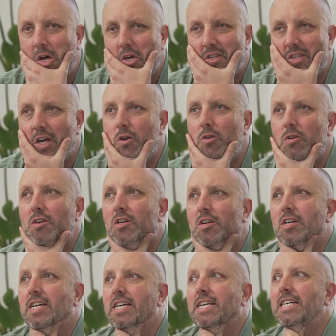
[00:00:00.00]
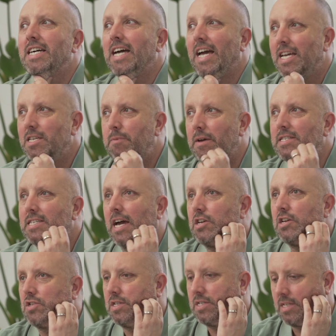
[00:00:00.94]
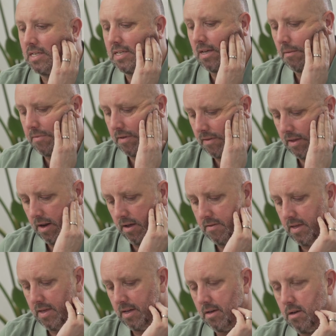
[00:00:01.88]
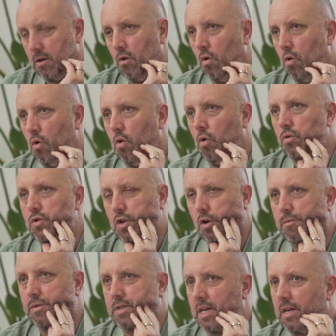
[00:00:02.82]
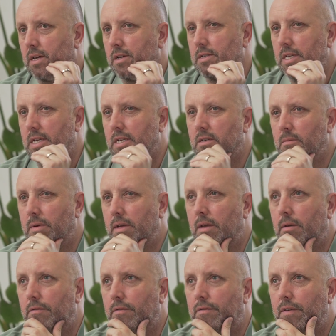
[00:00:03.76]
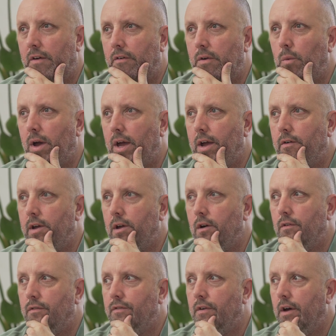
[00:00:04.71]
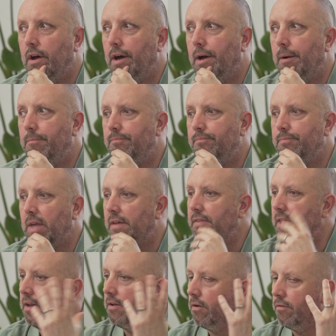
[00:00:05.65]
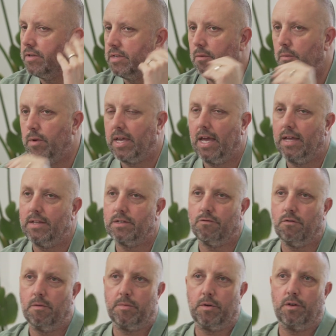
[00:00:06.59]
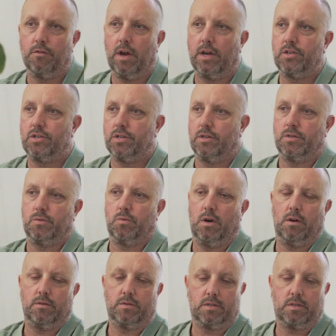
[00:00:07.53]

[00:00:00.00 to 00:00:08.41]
So expectations is something that I think all job seekers need to be very wary of. And then obviously we get into remuneration as well.